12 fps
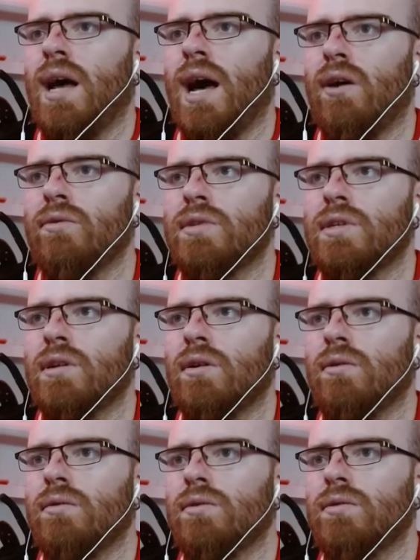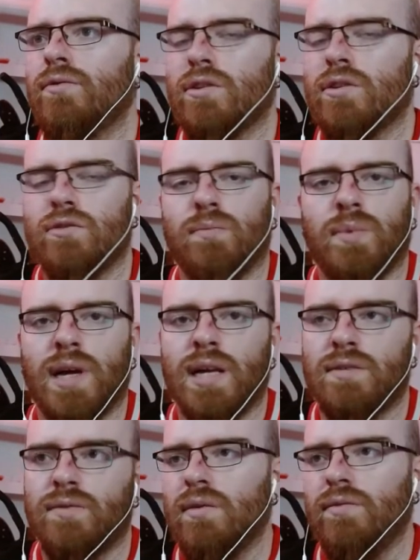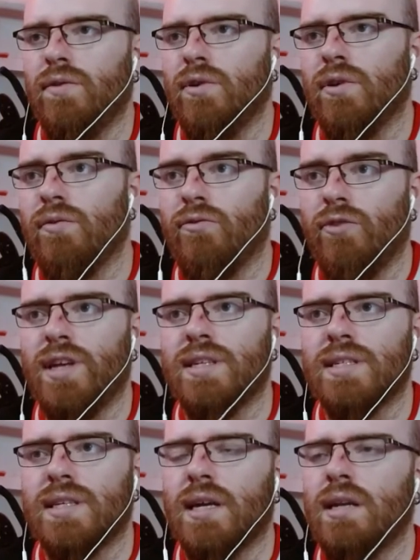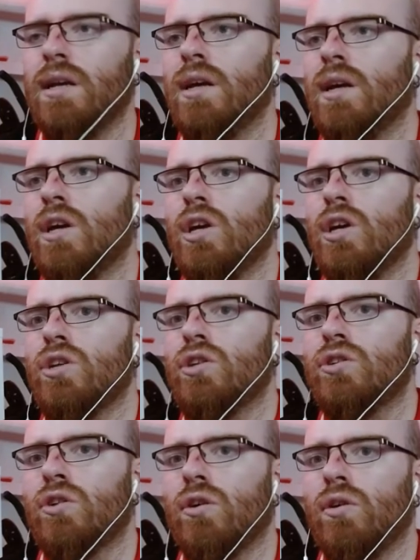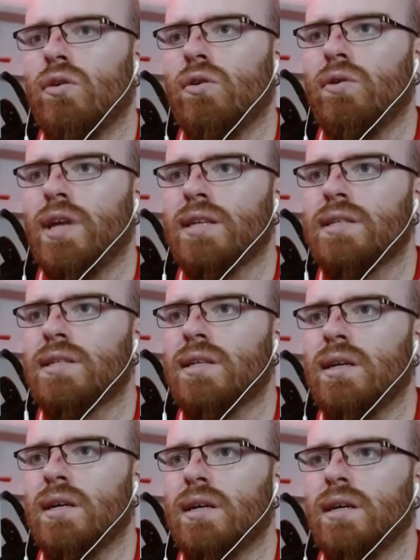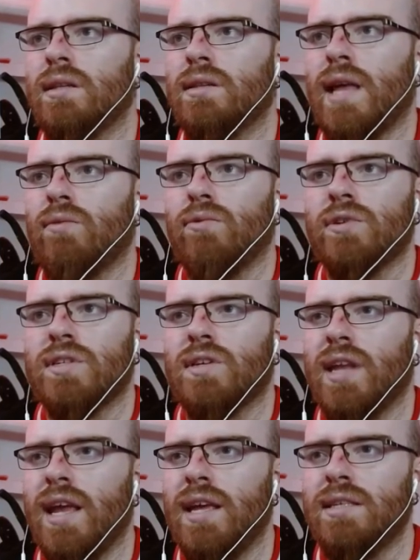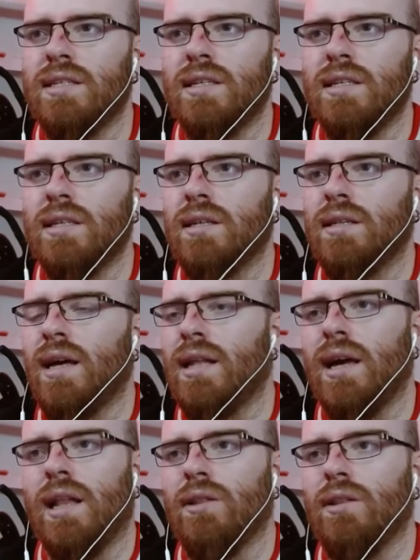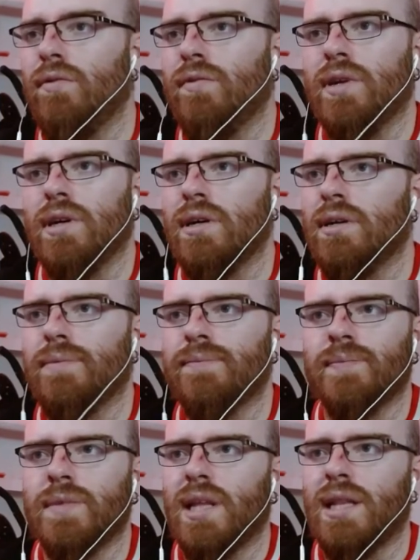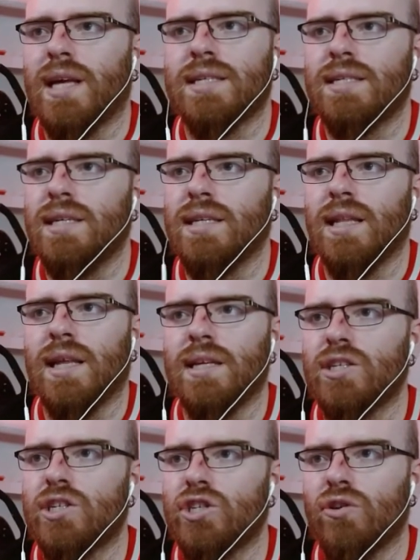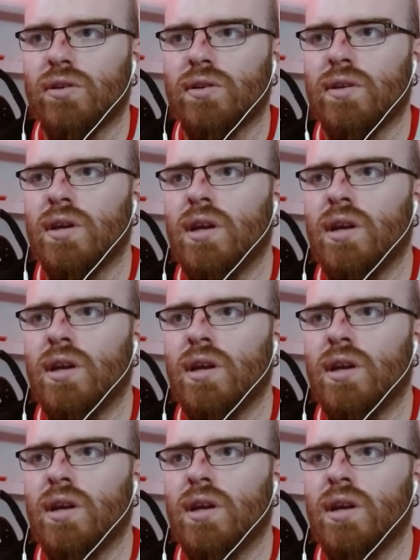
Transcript: house, for the supplies for Rick's son. So yes, that was crazy. I love the last scene, the last shot.